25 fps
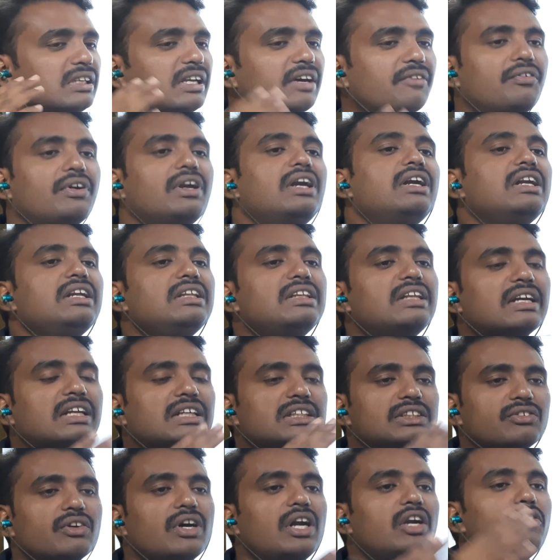definitely the
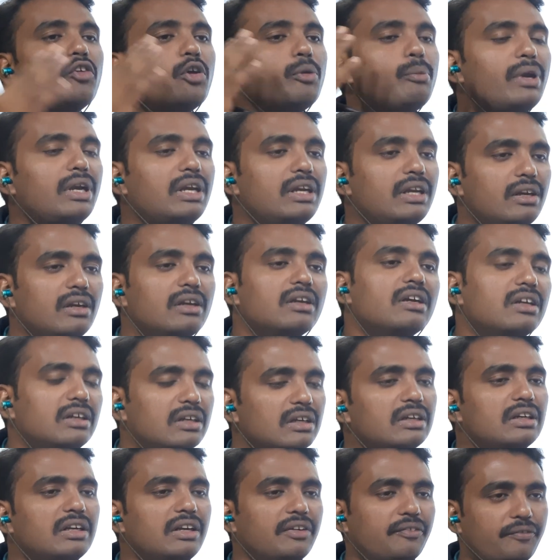risk value will be
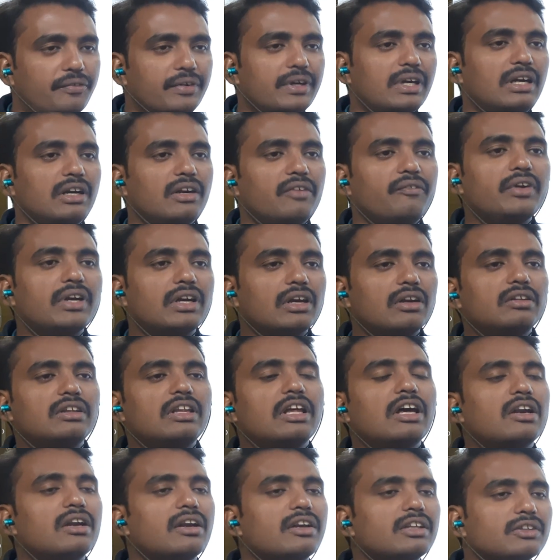different because
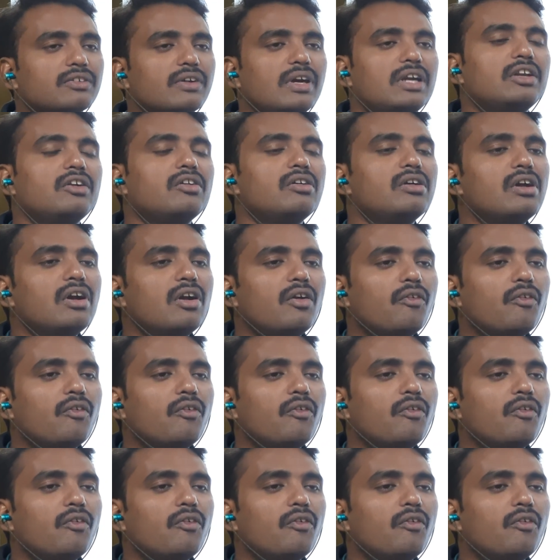the risk value